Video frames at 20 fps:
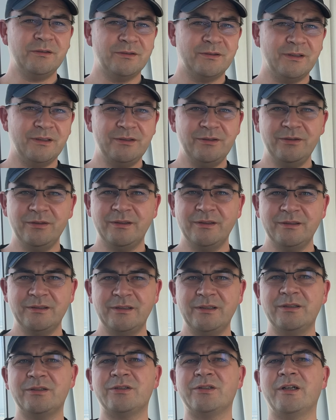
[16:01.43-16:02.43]
So as you can
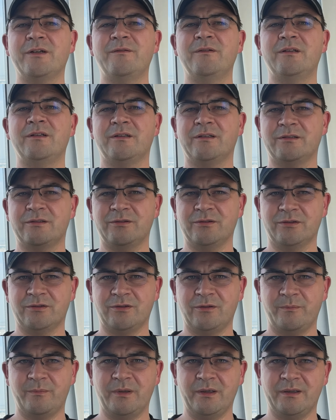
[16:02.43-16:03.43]
see, traveling is
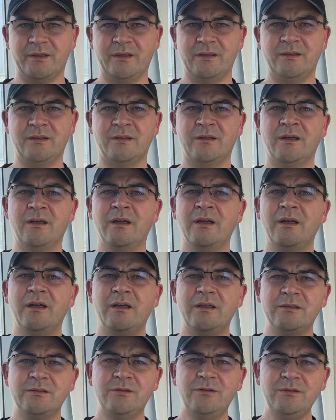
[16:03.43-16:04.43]
not complicated.
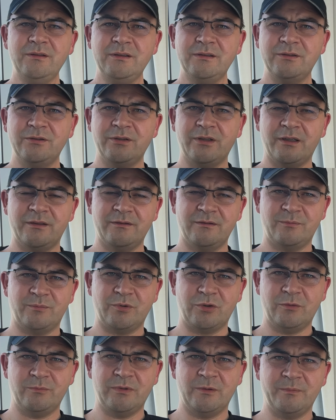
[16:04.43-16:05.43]
As long as you have a
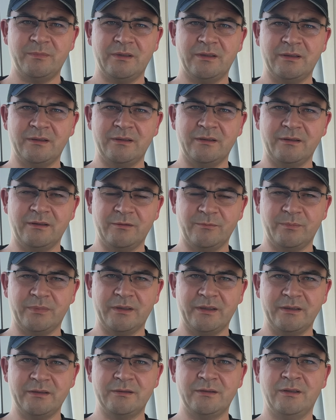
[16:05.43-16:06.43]
proper plan in
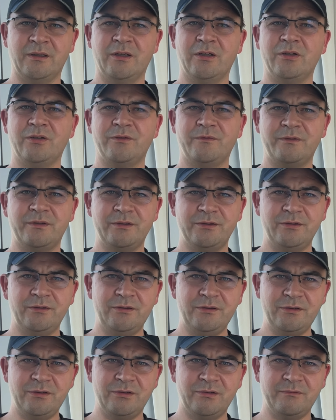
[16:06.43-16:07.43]
place, you've
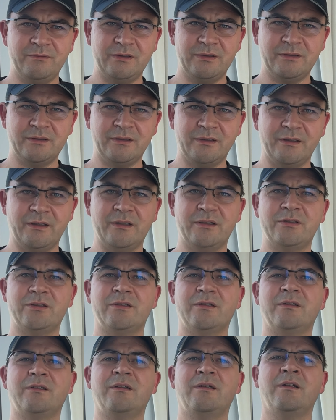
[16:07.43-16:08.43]
researched your
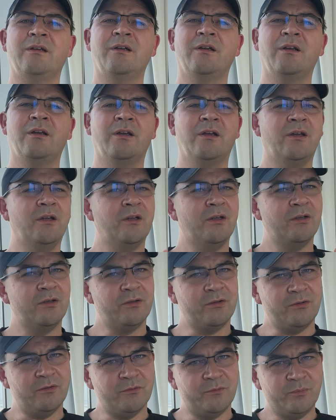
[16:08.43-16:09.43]
destination,
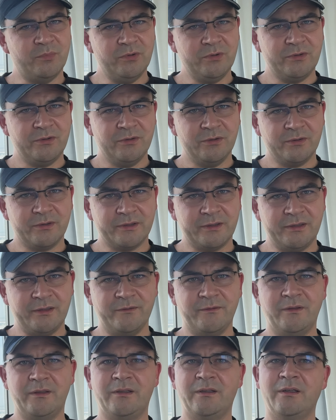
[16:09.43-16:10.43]
you've booked your
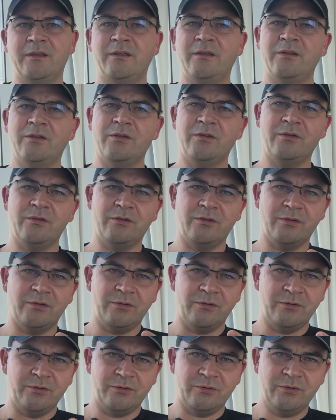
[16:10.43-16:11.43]
activities,
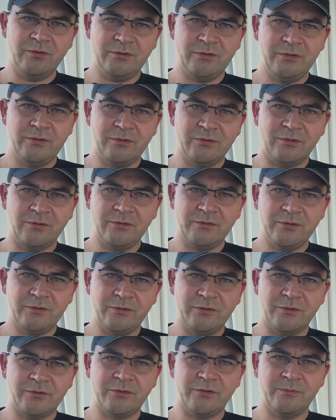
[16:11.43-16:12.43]
you got all
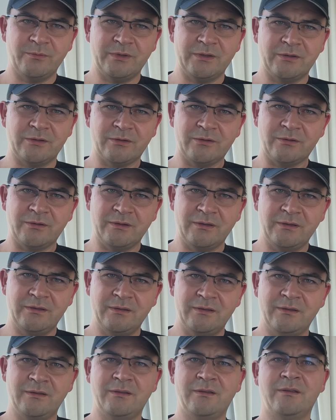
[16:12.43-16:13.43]
your documents sorted,